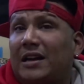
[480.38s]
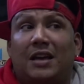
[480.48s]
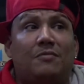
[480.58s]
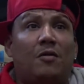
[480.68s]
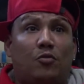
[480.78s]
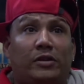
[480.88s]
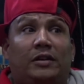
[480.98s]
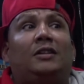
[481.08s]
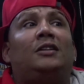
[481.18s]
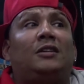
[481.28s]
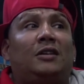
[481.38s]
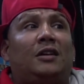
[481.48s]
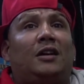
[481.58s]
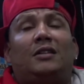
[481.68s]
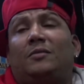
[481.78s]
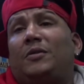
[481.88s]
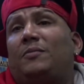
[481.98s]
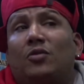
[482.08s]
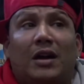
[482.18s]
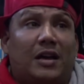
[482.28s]
I came up with and the
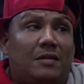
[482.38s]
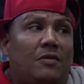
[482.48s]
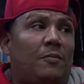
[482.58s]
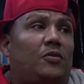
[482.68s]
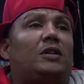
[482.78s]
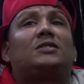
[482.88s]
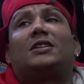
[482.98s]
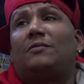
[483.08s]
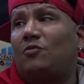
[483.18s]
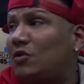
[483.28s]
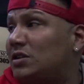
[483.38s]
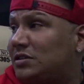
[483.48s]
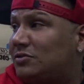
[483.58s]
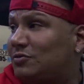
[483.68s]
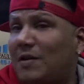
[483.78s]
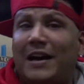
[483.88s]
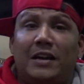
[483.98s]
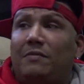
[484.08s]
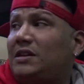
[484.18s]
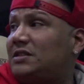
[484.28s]
people I came up with are the same ones who's my
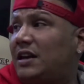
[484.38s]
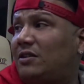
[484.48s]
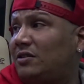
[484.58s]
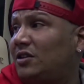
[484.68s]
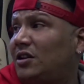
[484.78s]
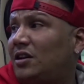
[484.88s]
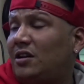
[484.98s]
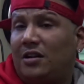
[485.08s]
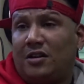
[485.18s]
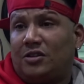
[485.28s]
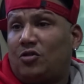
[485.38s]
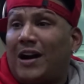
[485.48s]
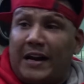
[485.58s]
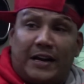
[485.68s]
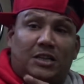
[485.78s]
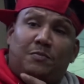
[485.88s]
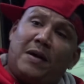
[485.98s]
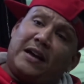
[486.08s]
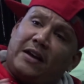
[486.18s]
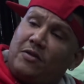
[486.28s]
enemies now. So I gotta
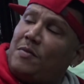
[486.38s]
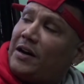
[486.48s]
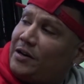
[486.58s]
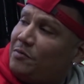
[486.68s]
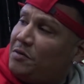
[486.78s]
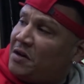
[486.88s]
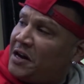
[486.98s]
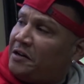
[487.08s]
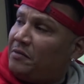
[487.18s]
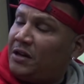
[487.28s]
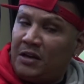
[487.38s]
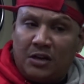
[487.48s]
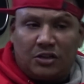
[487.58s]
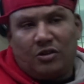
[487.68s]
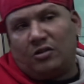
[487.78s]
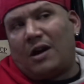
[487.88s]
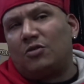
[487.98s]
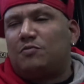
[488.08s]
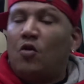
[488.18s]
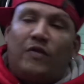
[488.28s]
expect everybody to be my enemy. So, you know, I
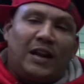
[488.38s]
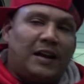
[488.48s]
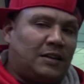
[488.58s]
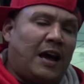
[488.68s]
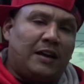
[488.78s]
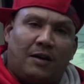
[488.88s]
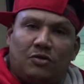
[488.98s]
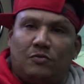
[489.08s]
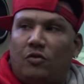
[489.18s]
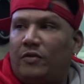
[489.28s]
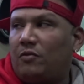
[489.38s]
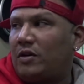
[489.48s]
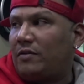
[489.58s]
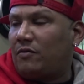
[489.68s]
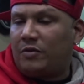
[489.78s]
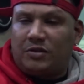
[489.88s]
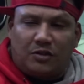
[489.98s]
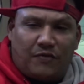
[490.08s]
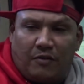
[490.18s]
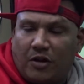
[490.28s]
was moving like that. I was moving with
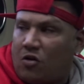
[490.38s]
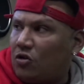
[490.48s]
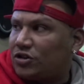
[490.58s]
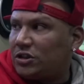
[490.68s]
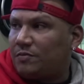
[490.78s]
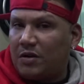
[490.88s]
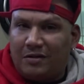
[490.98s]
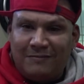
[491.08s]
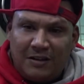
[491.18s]
just very cautious, but